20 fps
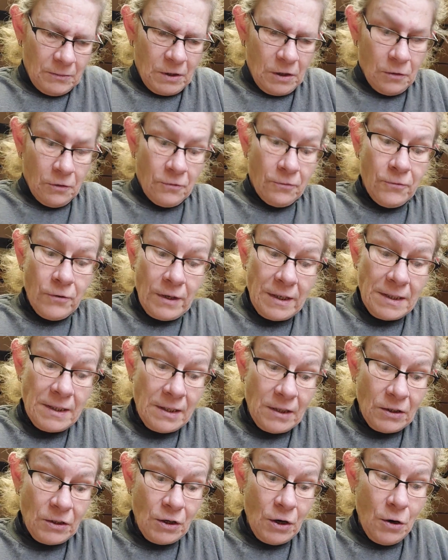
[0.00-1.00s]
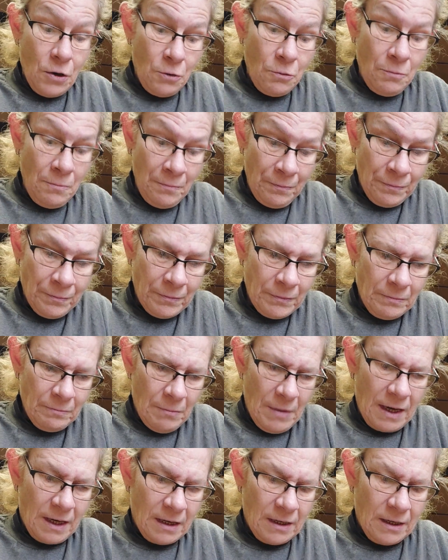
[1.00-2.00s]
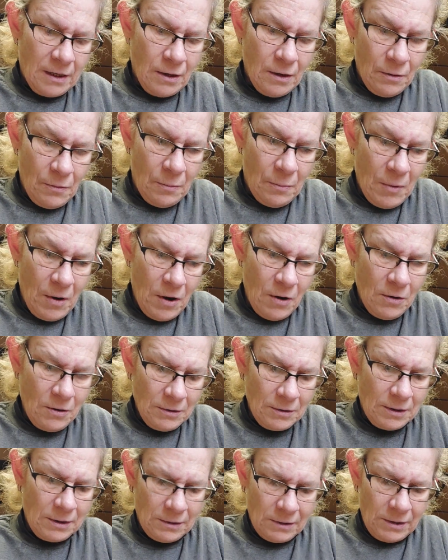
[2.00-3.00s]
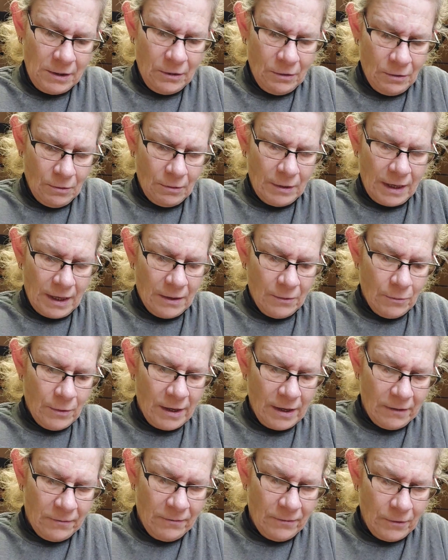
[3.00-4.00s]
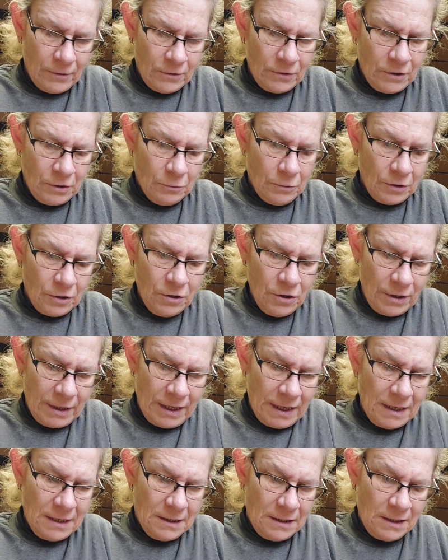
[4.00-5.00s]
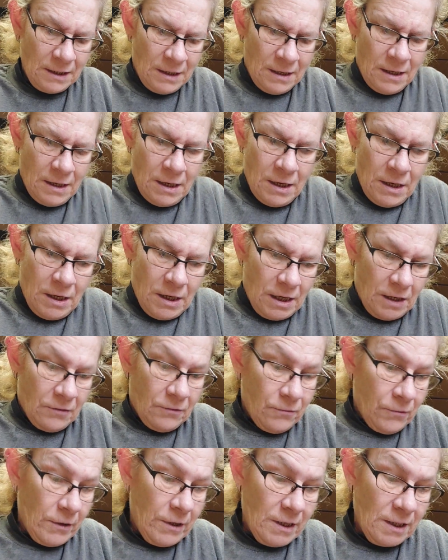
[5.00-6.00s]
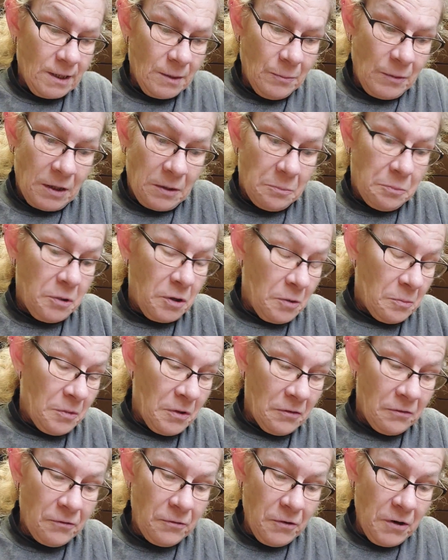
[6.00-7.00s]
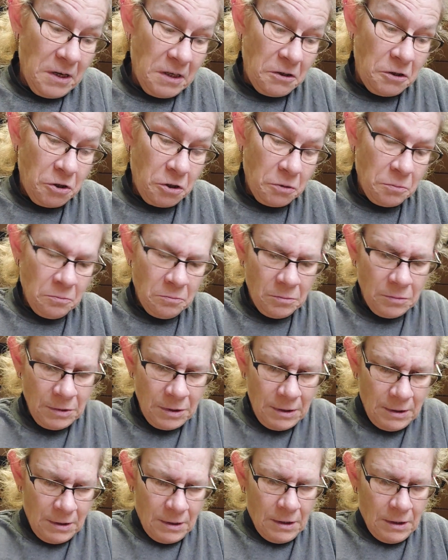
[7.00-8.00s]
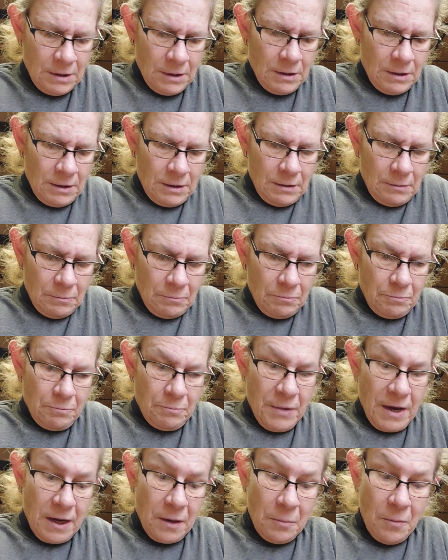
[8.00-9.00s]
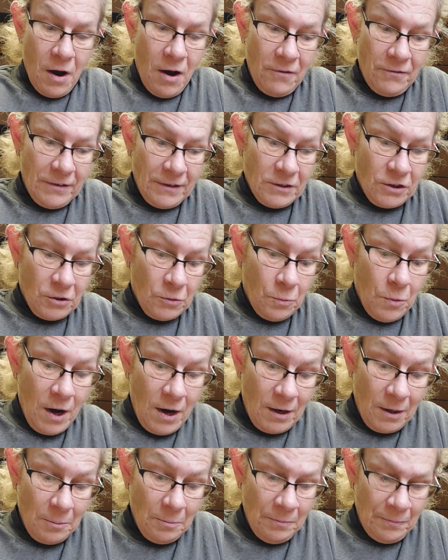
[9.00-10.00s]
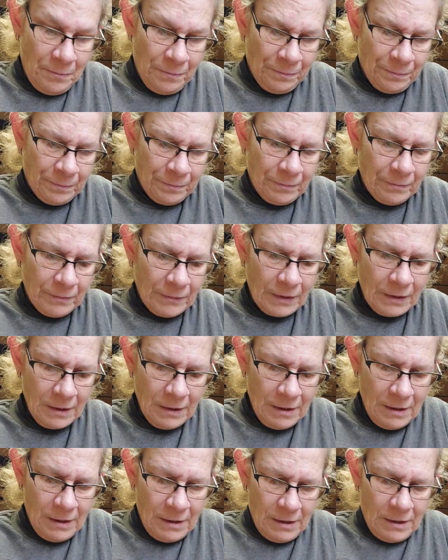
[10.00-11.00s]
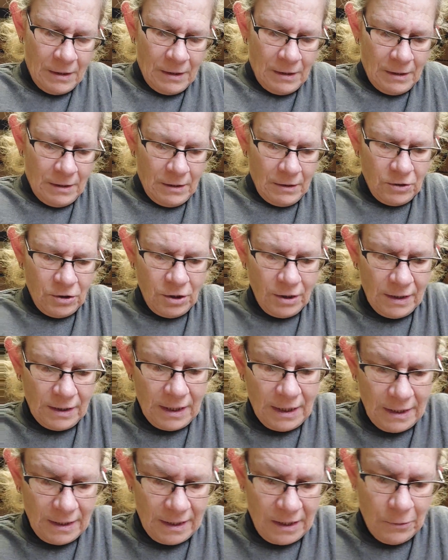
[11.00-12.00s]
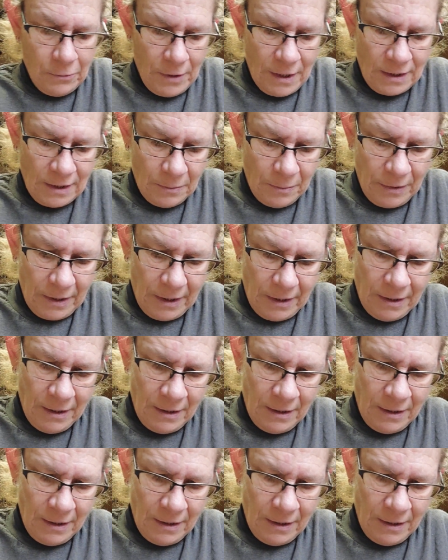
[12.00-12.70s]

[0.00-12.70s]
You could freeze the dough, make it into the balls, get it ready for doing cookies. You can freeze them, you can put them in the fridge, bake them off as you want them. Just easy recipe.